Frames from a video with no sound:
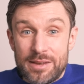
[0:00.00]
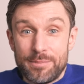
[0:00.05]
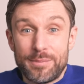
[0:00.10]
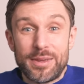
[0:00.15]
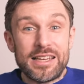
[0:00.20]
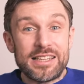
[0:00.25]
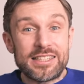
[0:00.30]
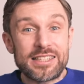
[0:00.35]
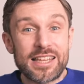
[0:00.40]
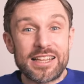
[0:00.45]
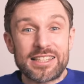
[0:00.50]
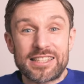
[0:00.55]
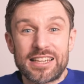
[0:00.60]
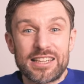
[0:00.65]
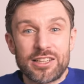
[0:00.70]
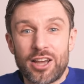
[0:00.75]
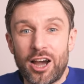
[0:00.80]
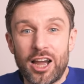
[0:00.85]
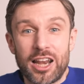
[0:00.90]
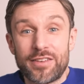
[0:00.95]
means it's
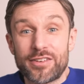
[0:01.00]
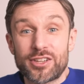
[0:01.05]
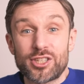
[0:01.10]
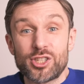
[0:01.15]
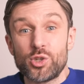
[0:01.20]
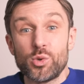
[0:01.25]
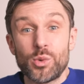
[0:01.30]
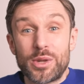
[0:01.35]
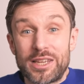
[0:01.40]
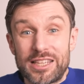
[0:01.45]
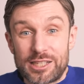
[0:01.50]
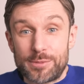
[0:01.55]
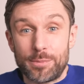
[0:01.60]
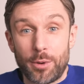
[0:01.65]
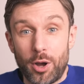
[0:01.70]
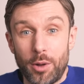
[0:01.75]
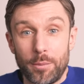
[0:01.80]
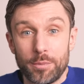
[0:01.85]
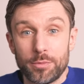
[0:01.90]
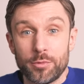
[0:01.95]
in kind of a sweet
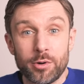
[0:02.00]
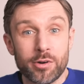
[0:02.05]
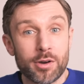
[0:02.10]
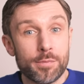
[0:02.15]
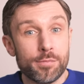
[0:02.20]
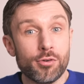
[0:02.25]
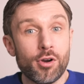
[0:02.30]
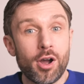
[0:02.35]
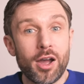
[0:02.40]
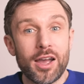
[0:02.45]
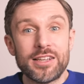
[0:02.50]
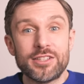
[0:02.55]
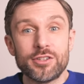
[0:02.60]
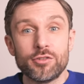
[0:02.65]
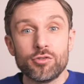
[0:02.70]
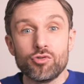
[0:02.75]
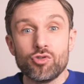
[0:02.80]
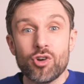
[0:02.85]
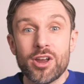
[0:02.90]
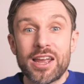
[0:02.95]
spot where a prize
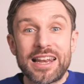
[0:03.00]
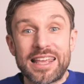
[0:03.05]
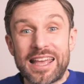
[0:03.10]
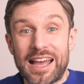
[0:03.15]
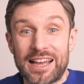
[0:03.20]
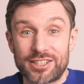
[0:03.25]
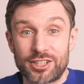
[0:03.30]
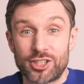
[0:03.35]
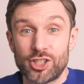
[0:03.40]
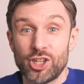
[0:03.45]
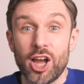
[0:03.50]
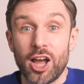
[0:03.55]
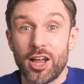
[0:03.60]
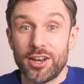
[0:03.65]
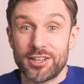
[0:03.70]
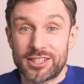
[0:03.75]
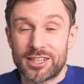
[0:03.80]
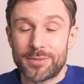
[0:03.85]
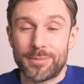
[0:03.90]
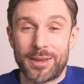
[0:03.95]
really has a
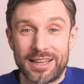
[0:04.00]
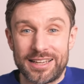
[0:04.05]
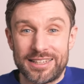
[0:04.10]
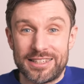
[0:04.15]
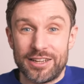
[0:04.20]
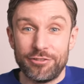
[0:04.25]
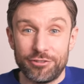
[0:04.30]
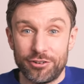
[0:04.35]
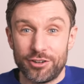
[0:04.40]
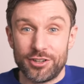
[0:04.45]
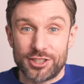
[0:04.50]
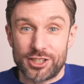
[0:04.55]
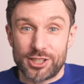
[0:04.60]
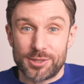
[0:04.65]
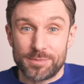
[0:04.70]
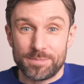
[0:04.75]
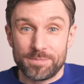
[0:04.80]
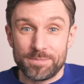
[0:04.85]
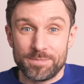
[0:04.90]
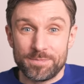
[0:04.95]
chance to make a
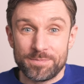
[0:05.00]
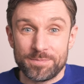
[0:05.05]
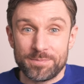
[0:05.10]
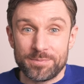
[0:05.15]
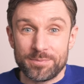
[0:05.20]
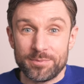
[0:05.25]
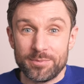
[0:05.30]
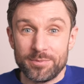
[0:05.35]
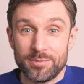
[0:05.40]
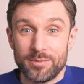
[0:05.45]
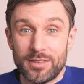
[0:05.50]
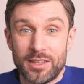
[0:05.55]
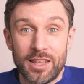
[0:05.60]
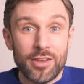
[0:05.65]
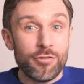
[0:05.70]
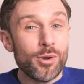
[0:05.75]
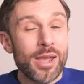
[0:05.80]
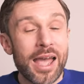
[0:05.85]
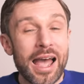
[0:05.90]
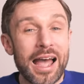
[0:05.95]
difference.
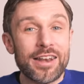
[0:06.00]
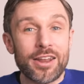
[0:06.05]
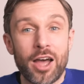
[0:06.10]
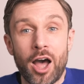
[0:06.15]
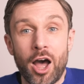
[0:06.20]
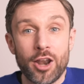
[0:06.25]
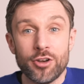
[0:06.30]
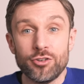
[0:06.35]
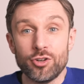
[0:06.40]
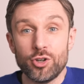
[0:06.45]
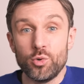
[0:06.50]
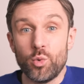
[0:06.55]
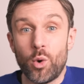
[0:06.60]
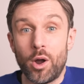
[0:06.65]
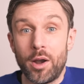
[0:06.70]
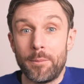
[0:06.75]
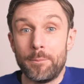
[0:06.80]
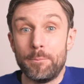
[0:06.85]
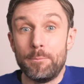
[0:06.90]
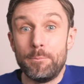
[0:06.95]
If we had a
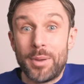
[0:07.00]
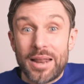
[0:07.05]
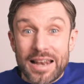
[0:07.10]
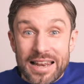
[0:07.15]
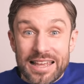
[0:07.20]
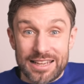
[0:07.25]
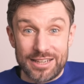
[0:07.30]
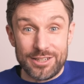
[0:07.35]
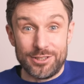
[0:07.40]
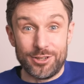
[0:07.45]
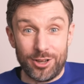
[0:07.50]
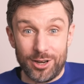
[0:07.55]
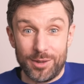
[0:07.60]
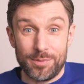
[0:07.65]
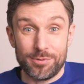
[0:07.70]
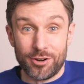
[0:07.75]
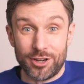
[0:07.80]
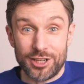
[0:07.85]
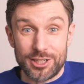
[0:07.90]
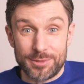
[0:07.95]
$101 billion
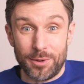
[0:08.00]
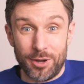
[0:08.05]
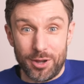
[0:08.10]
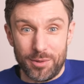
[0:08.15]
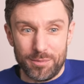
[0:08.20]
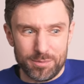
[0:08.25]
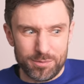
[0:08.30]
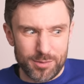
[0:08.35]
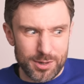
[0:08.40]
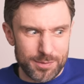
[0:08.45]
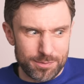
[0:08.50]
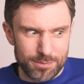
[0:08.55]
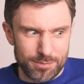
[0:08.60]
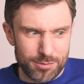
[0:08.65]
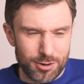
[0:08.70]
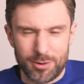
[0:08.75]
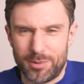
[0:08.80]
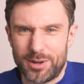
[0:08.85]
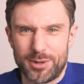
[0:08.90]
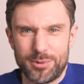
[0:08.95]
prize pot, we
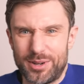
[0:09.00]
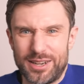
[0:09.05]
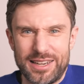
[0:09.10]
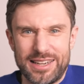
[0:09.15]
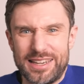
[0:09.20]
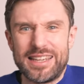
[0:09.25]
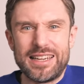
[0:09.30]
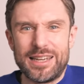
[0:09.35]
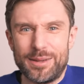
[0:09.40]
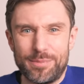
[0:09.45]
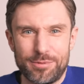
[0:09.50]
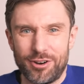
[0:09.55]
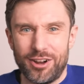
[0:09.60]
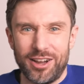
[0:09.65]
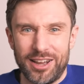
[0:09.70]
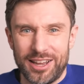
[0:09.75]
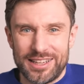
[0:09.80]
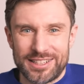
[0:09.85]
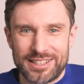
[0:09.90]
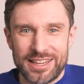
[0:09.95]
probably wouldn't need a
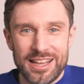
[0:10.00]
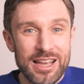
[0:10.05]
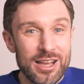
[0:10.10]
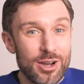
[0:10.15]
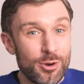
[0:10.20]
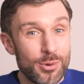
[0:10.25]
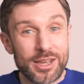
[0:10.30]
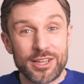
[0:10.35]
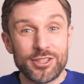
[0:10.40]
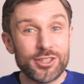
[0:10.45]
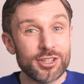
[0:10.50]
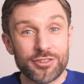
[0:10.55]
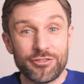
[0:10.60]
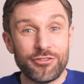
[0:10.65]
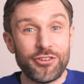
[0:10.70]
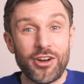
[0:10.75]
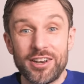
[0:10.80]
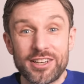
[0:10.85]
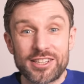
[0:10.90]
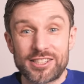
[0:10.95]
prize. We could just
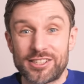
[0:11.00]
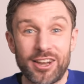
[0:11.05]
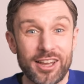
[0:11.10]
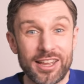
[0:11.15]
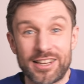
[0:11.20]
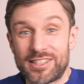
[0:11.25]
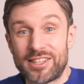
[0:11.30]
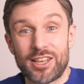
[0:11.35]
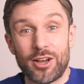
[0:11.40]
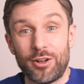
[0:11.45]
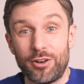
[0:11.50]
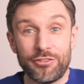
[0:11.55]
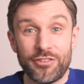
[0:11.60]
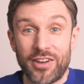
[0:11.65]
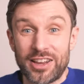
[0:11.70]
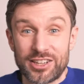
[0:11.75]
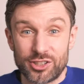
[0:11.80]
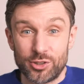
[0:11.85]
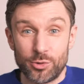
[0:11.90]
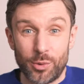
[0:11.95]
fund science the
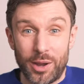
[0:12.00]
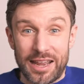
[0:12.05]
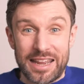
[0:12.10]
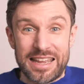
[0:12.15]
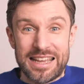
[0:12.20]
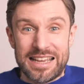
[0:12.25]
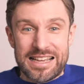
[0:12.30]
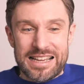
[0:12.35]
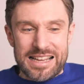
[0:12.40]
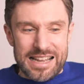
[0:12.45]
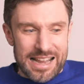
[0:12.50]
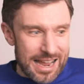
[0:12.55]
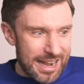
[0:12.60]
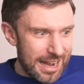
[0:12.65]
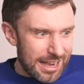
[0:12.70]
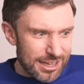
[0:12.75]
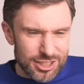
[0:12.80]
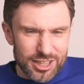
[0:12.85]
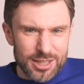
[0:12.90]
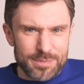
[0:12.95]
old-fashioned way. And
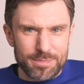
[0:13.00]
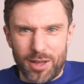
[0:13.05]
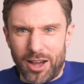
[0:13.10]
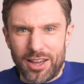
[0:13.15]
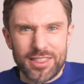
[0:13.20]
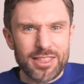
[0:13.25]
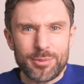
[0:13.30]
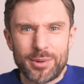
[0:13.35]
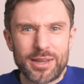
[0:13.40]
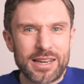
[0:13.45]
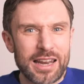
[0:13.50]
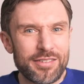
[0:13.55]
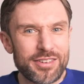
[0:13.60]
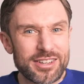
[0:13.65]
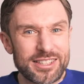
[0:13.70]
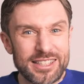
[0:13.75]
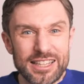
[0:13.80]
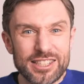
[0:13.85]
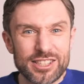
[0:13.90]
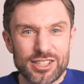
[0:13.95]
actually, I think we could have a
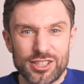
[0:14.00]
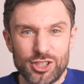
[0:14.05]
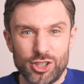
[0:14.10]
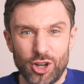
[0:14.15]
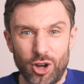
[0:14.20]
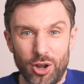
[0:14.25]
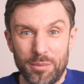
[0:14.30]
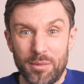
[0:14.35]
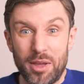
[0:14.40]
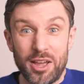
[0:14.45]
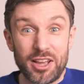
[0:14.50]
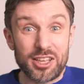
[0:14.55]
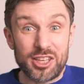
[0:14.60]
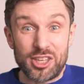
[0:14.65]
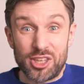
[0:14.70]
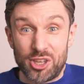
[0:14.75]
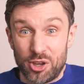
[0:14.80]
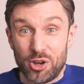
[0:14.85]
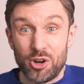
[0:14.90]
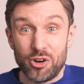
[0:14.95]
decent shot at
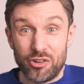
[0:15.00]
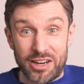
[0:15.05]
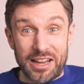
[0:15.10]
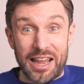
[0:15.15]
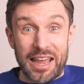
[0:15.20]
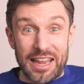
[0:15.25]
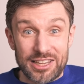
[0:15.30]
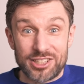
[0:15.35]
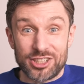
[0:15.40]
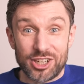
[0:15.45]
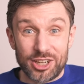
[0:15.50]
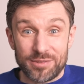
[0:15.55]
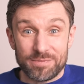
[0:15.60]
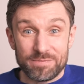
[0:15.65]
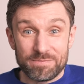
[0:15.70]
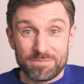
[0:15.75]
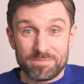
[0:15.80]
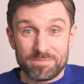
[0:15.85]
curing aging.